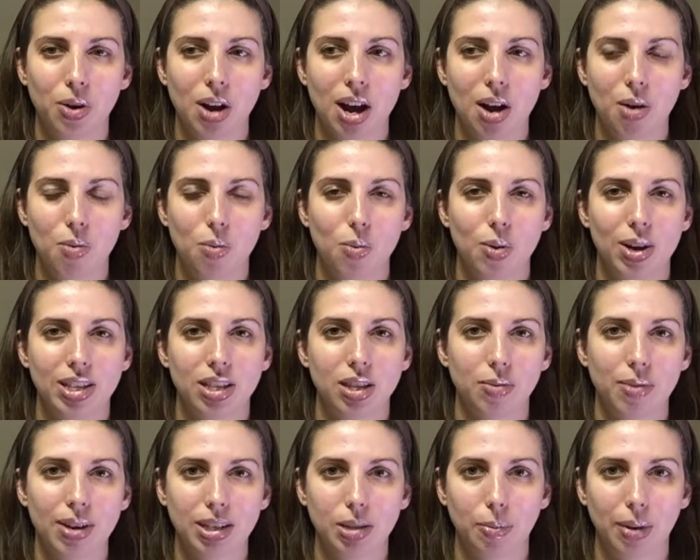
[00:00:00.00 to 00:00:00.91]
what's
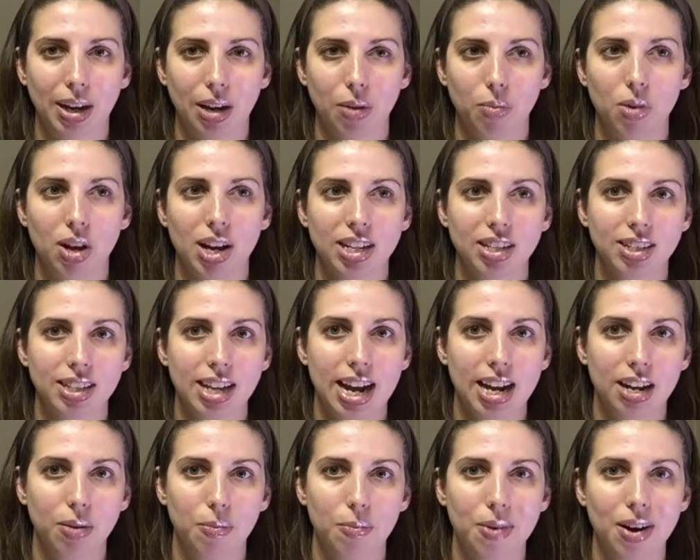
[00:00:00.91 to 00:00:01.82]
the recipe? Well, I just
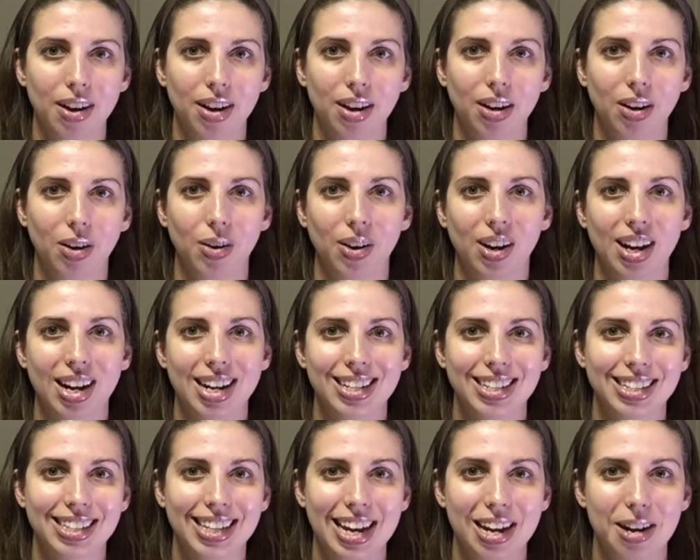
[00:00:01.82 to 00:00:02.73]
added water or I
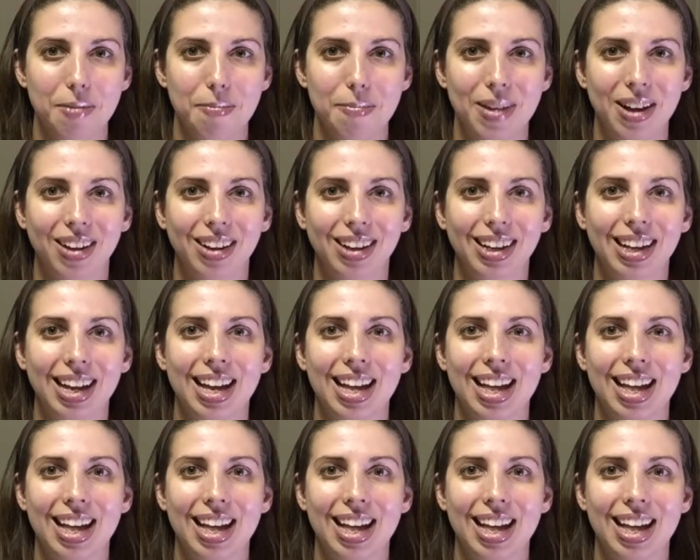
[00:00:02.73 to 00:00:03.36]
just added milk.